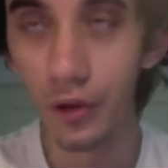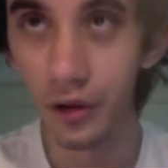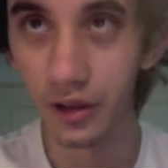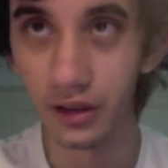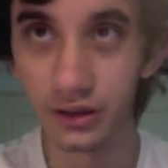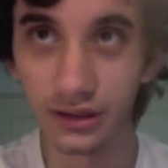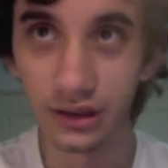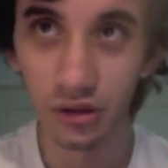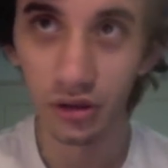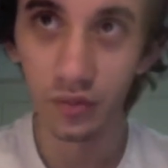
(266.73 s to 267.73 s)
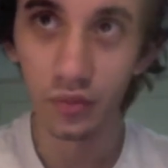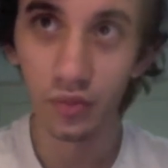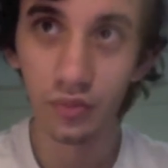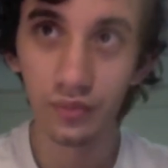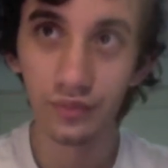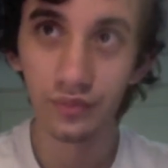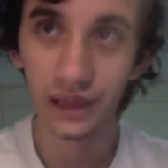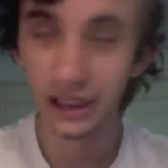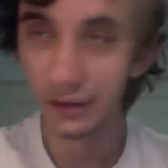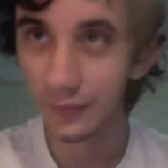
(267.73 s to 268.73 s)
because they're
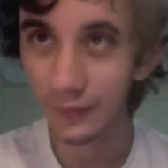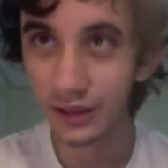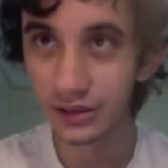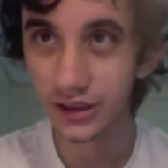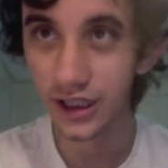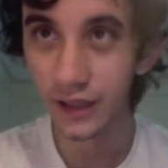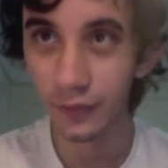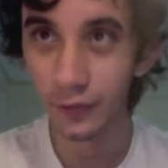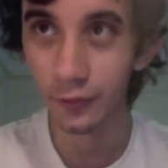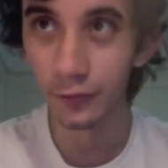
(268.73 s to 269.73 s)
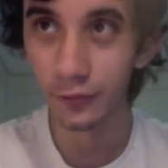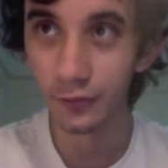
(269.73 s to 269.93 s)
the philosophical.